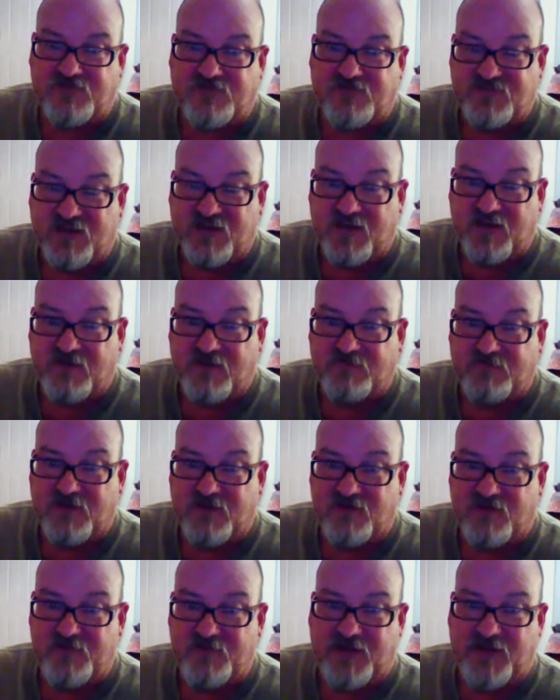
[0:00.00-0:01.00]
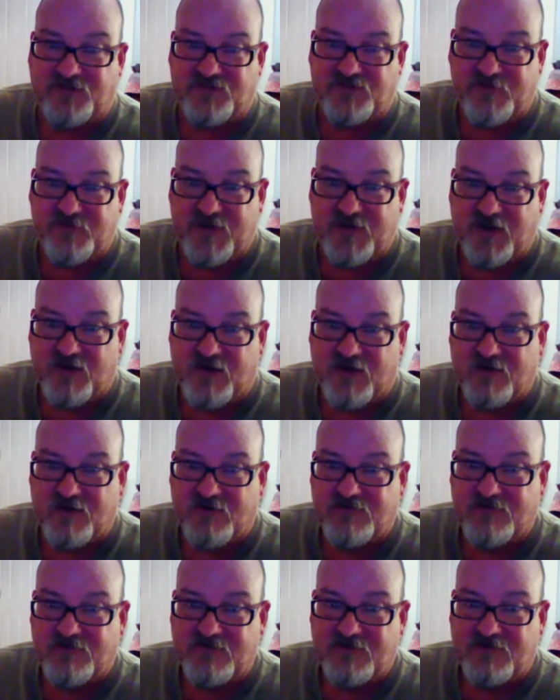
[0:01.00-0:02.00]
of, of Belgian beer.
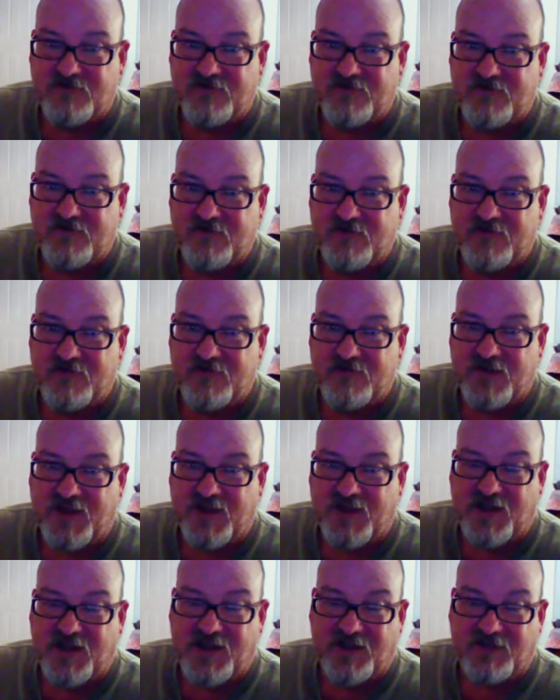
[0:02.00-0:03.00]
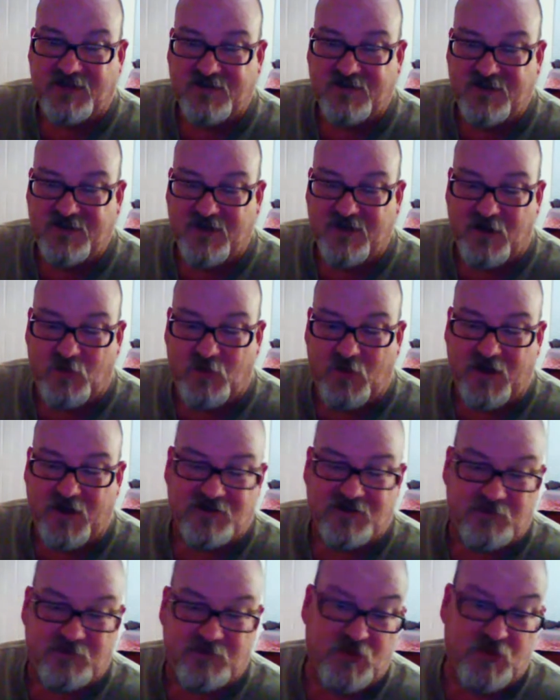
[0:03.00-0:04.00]
Uh, you know, I wanted
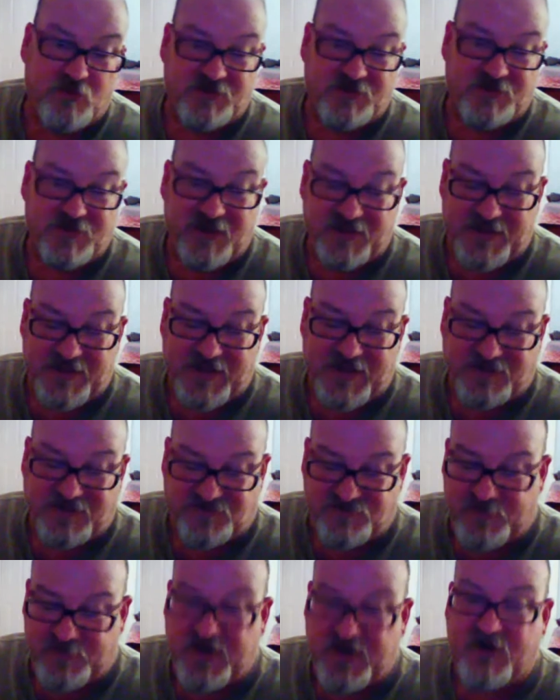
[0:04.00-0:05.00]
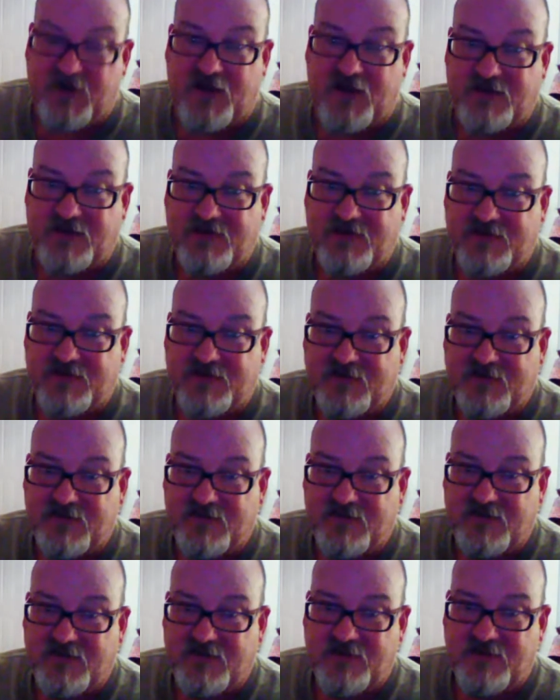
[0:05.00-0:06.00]
to brew in, in that spirit,
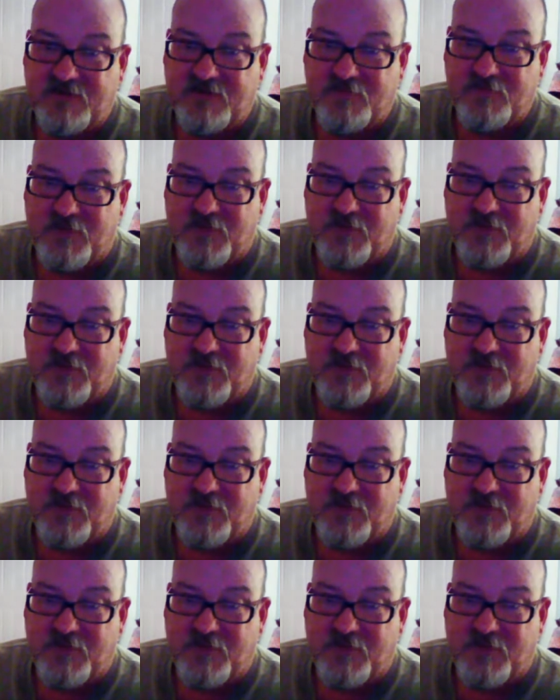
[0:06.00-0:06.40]
but I